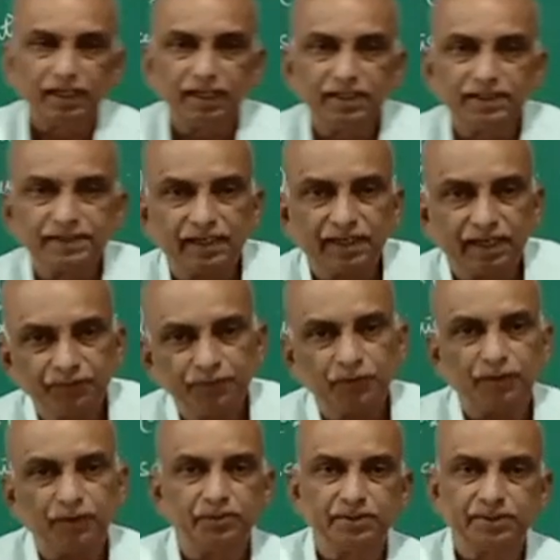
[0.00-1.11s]
is ready for
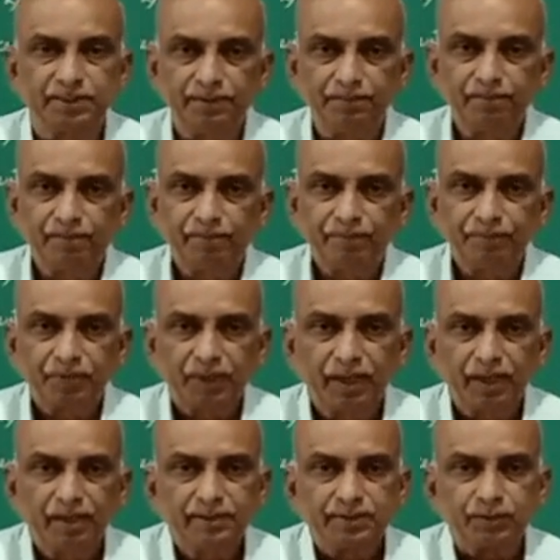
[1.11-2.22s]
division,
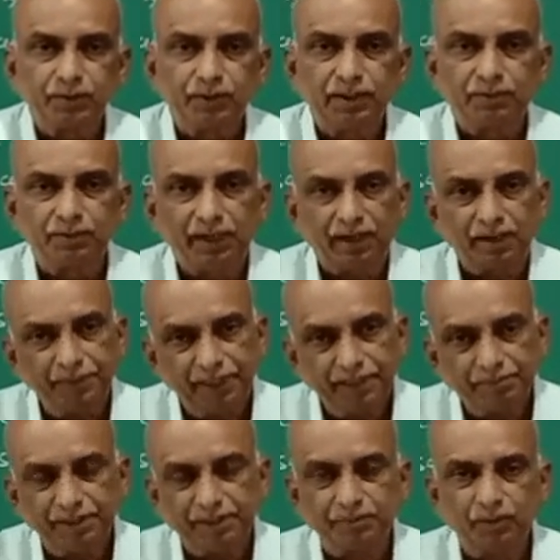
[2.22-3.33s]
so it will remain
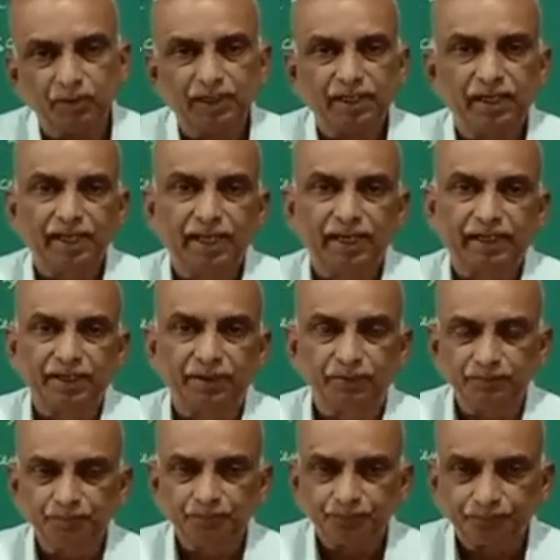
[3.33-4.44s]
metabolically active,
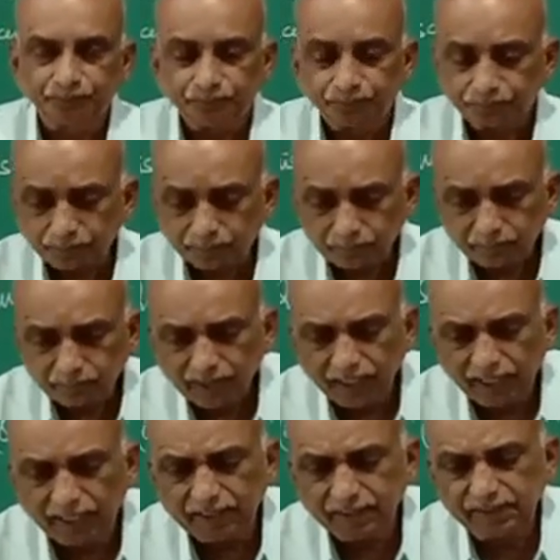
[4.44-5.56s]

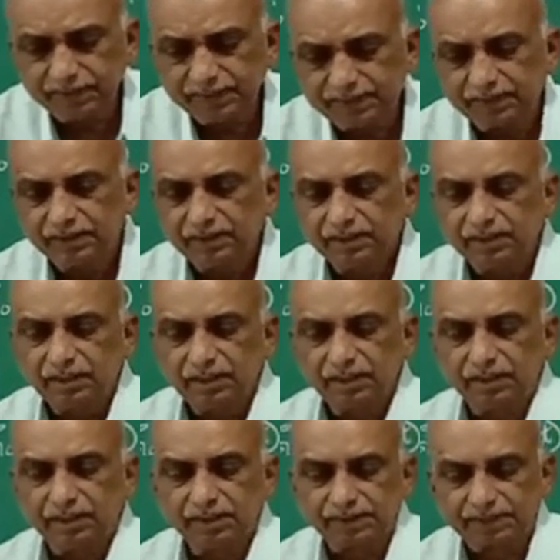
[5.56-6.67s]
and this
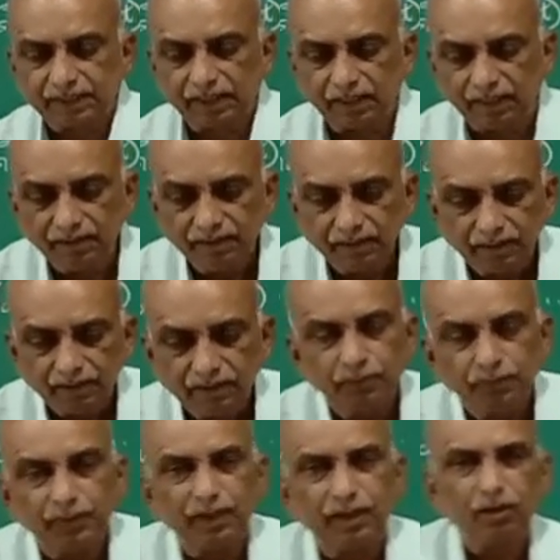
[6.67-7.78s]
cell
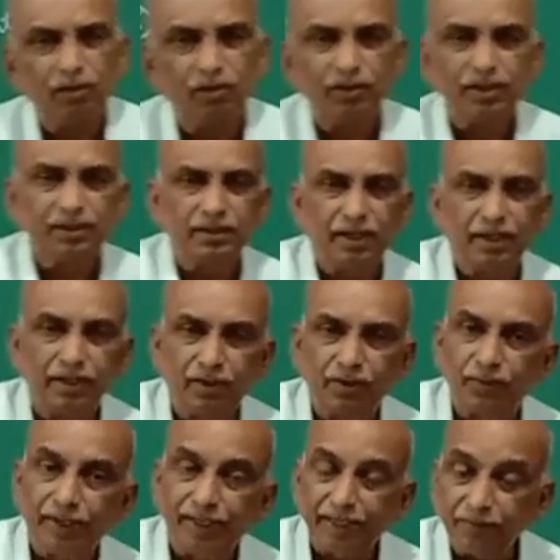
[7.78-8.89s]
will not undergo
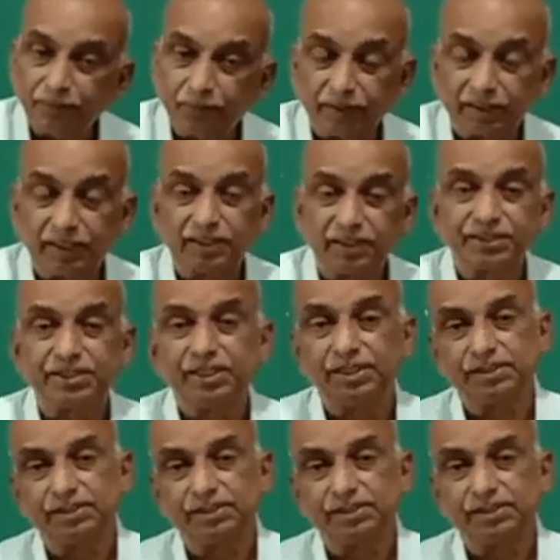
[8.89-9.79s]
any further change